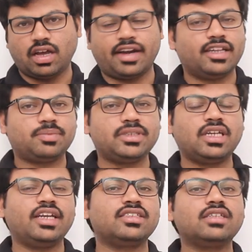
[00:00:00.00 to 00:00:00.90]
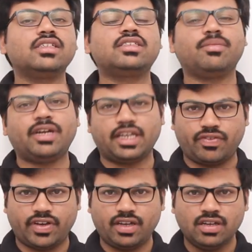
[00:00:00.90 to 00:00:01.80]
and especially it is a
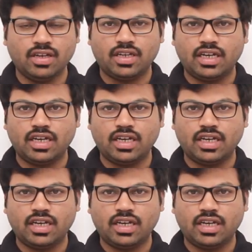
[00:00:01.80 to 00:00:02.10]
systematic way.